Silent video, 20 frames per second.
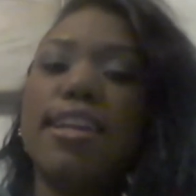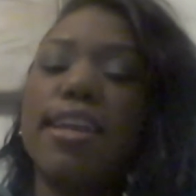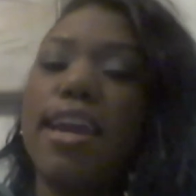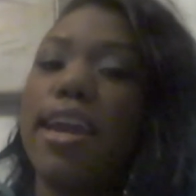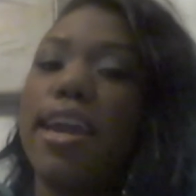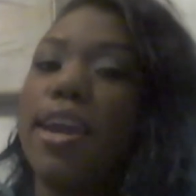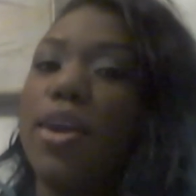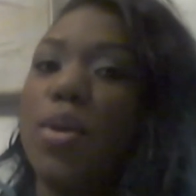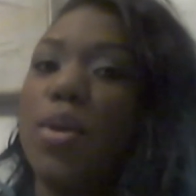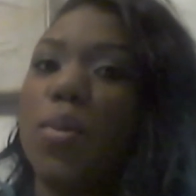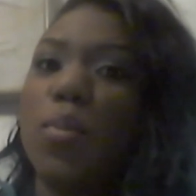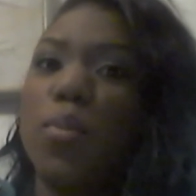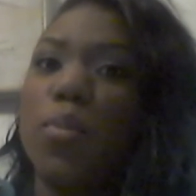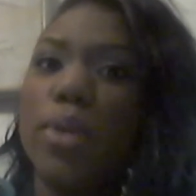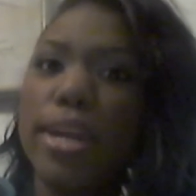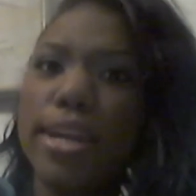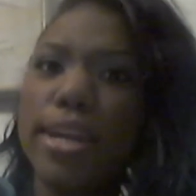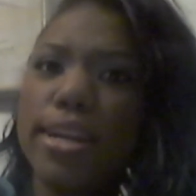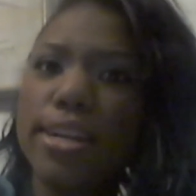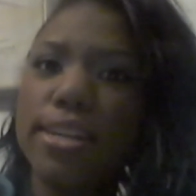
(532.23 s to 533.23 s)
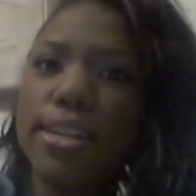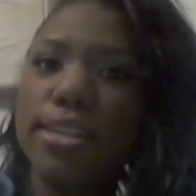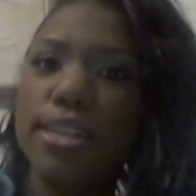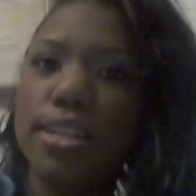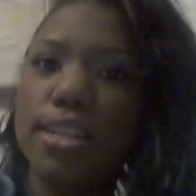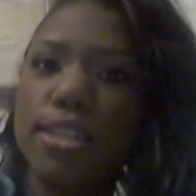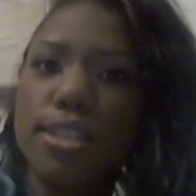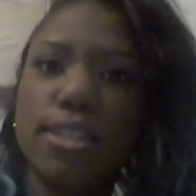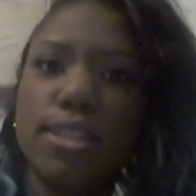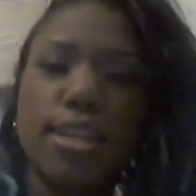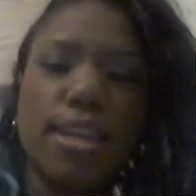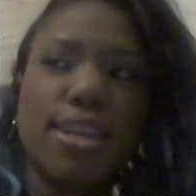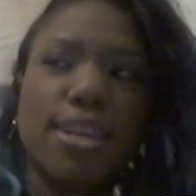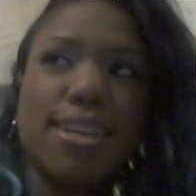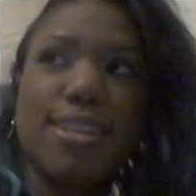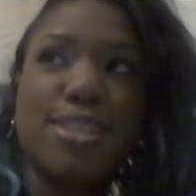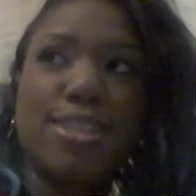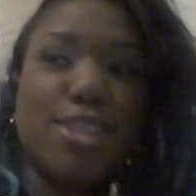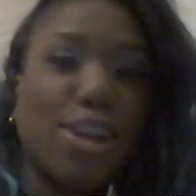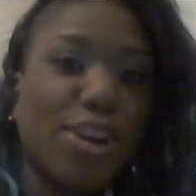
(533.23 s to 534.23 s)
in a weird
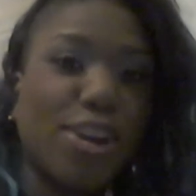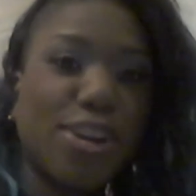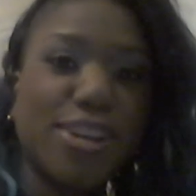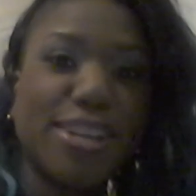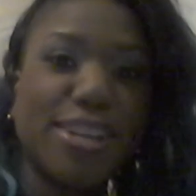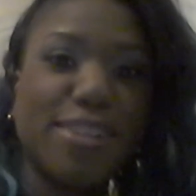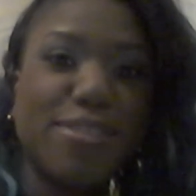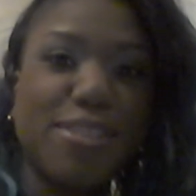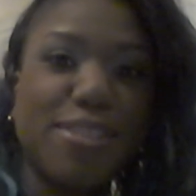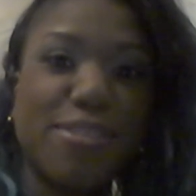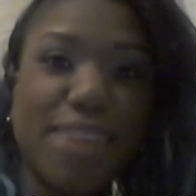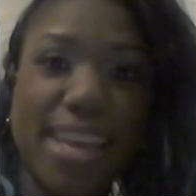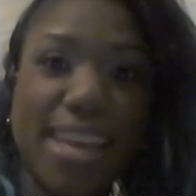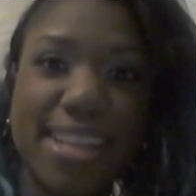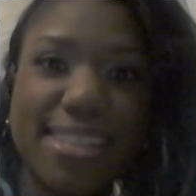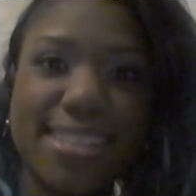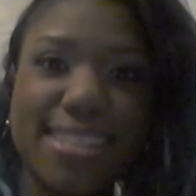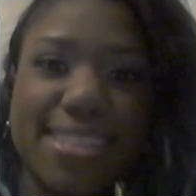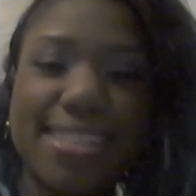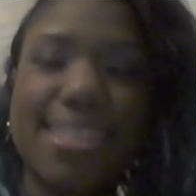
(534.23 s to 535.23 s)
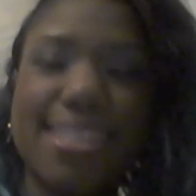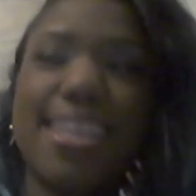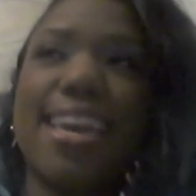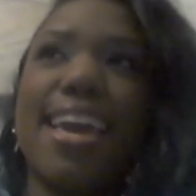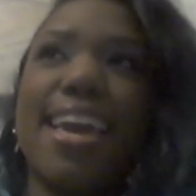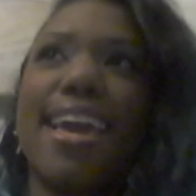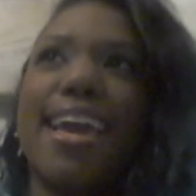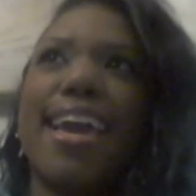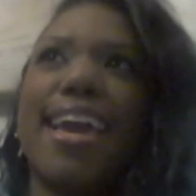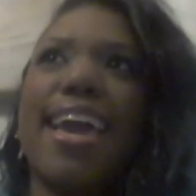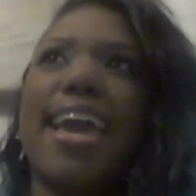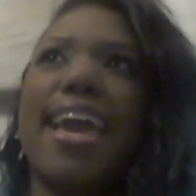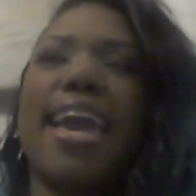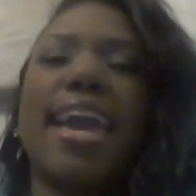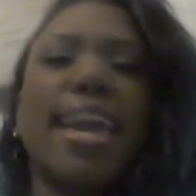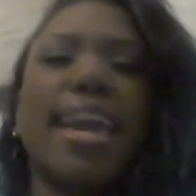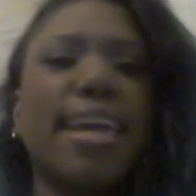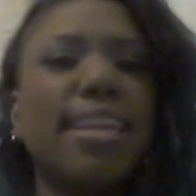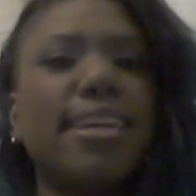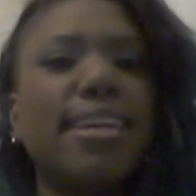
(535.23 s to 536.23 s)
turn of events,
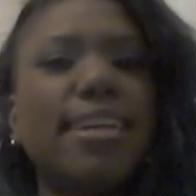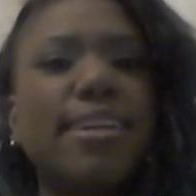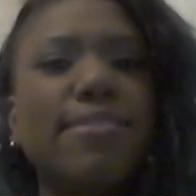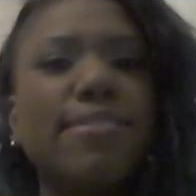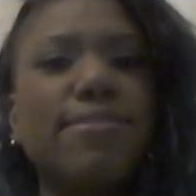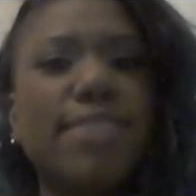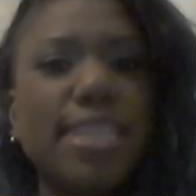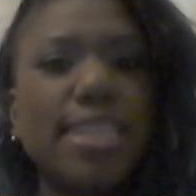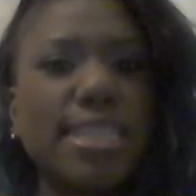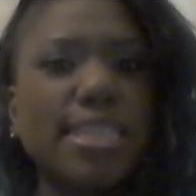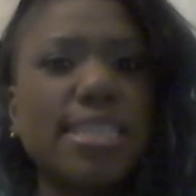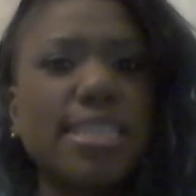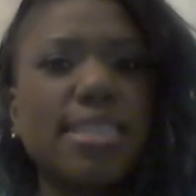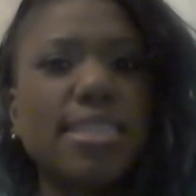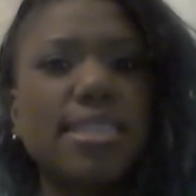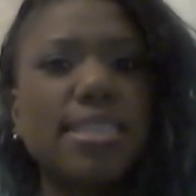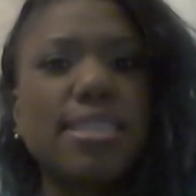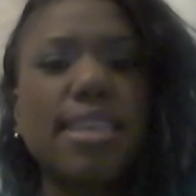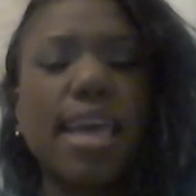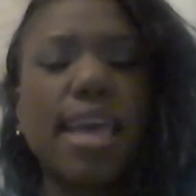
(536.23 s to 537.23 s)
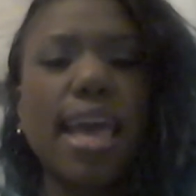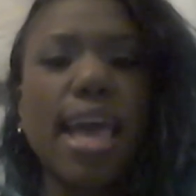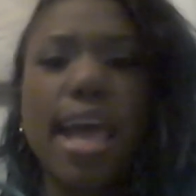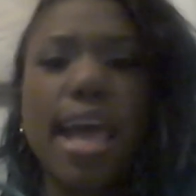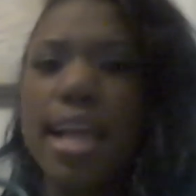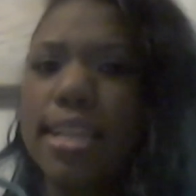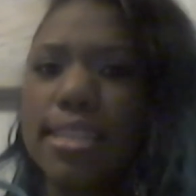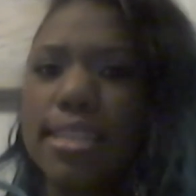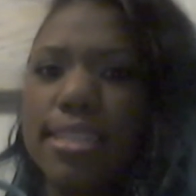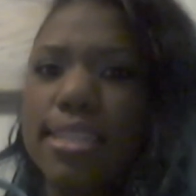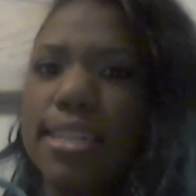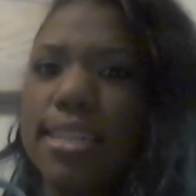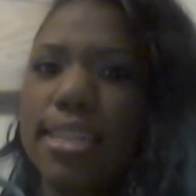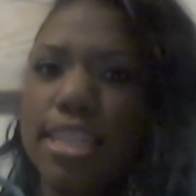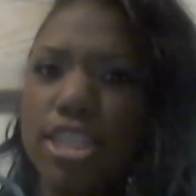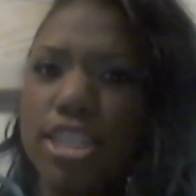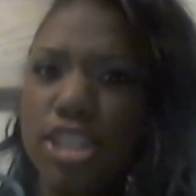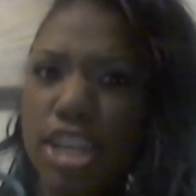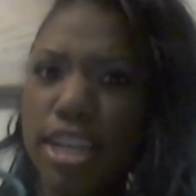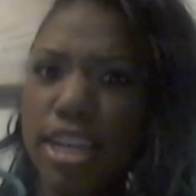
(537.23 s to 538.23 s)
Hannah visits Allison
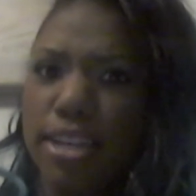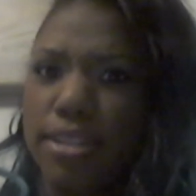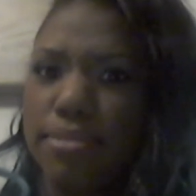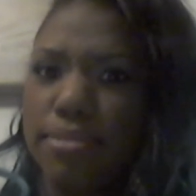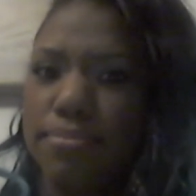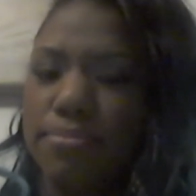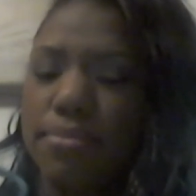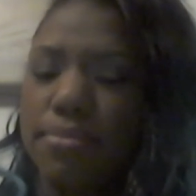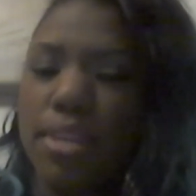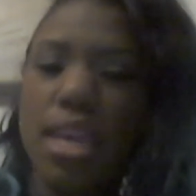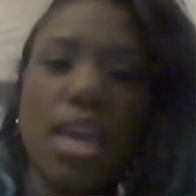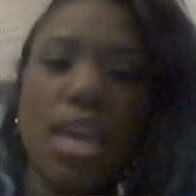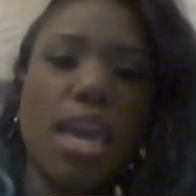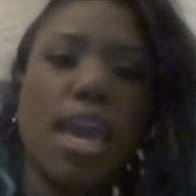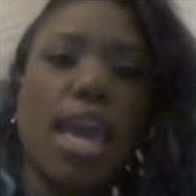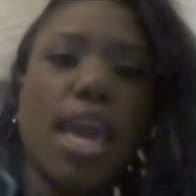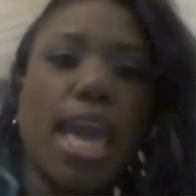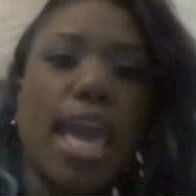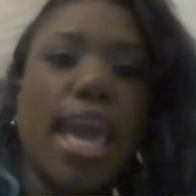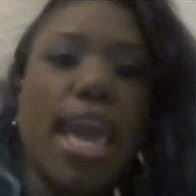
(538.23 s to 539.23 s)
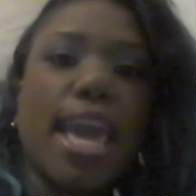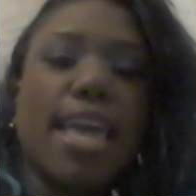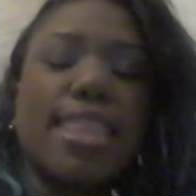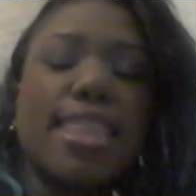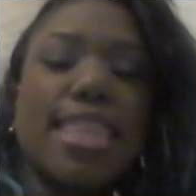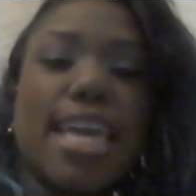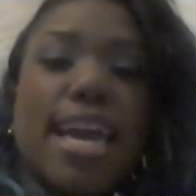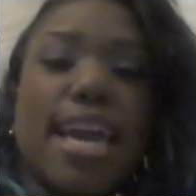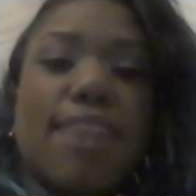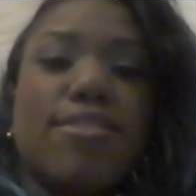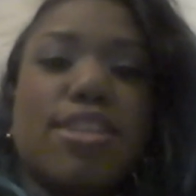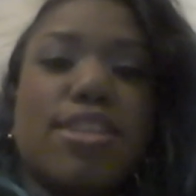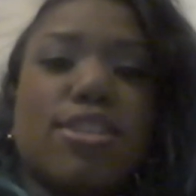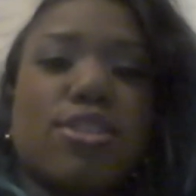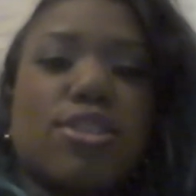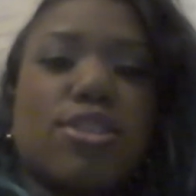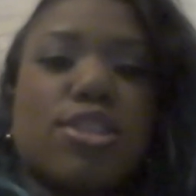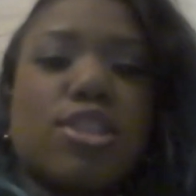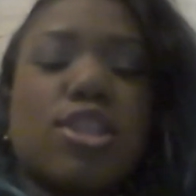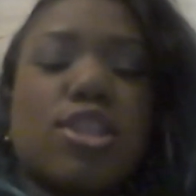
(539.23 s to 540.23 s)
in jail. And they have this
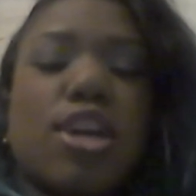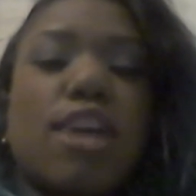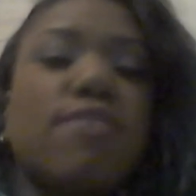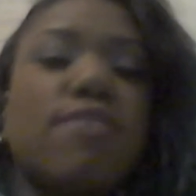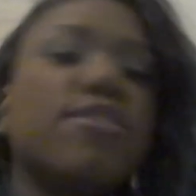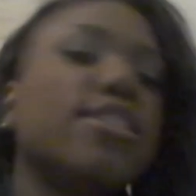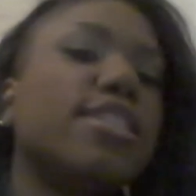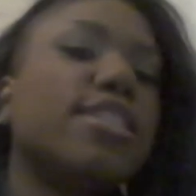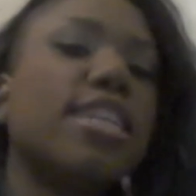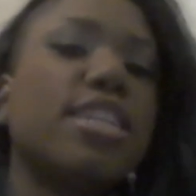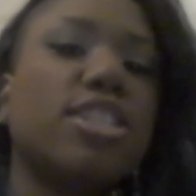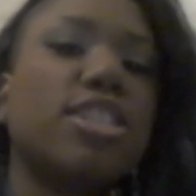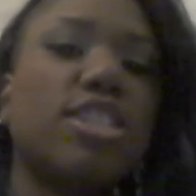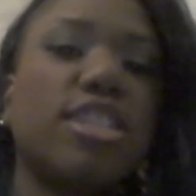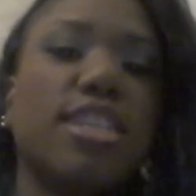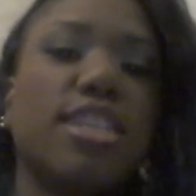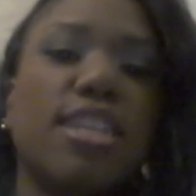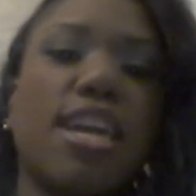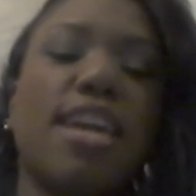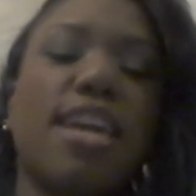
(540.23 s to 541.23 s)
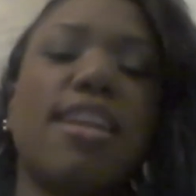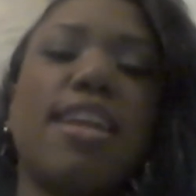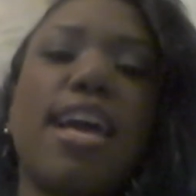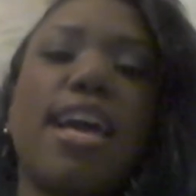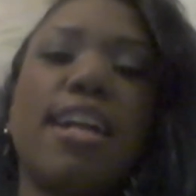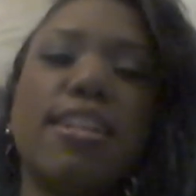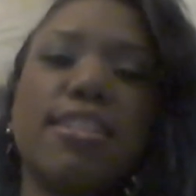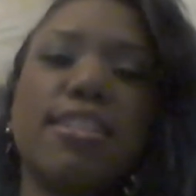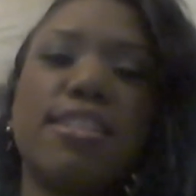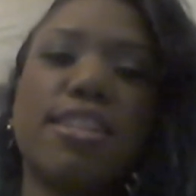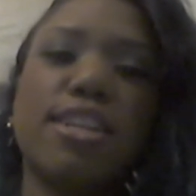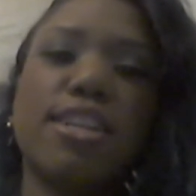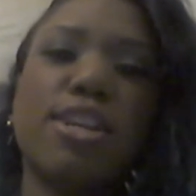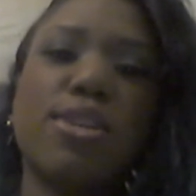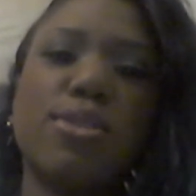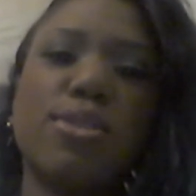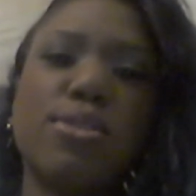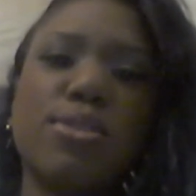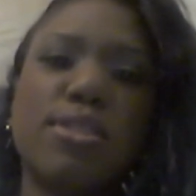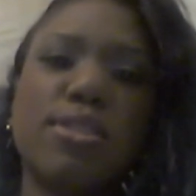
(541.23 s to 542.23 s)
conversation, and Allison
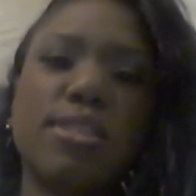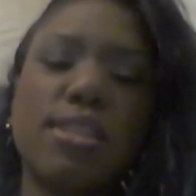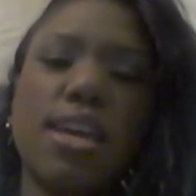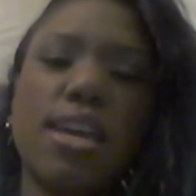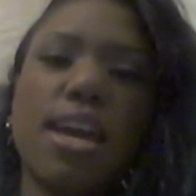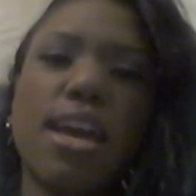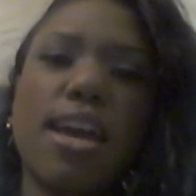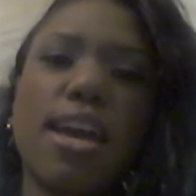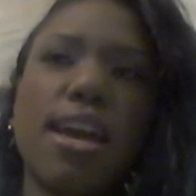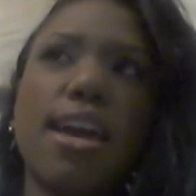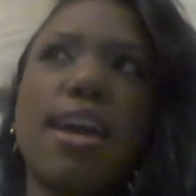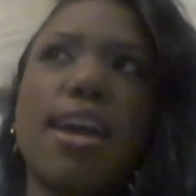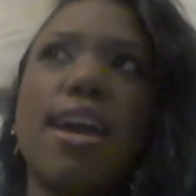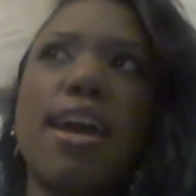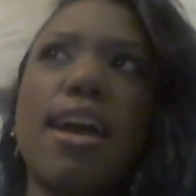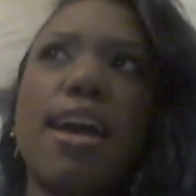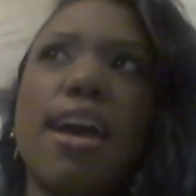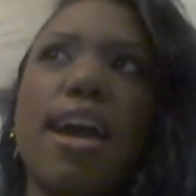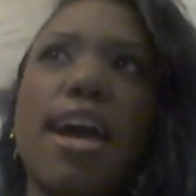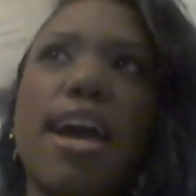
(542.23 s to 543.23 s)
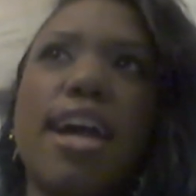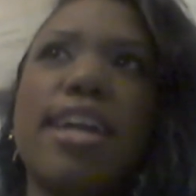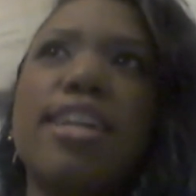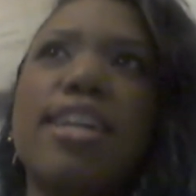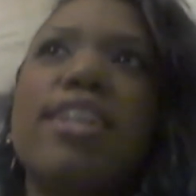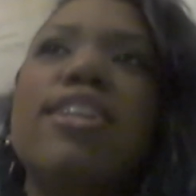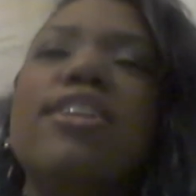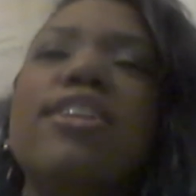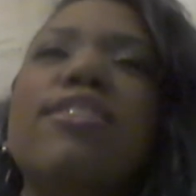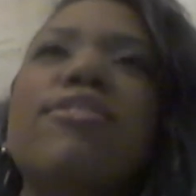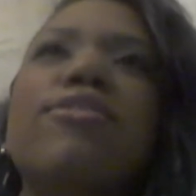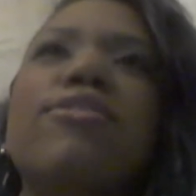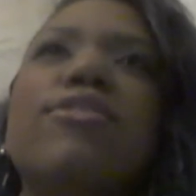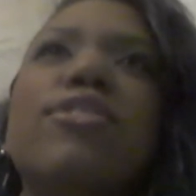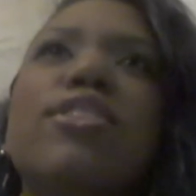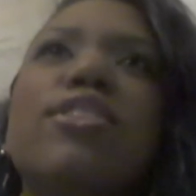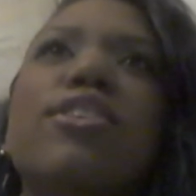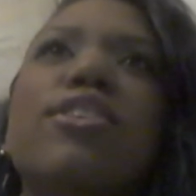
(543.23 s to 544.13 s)
goes, I could have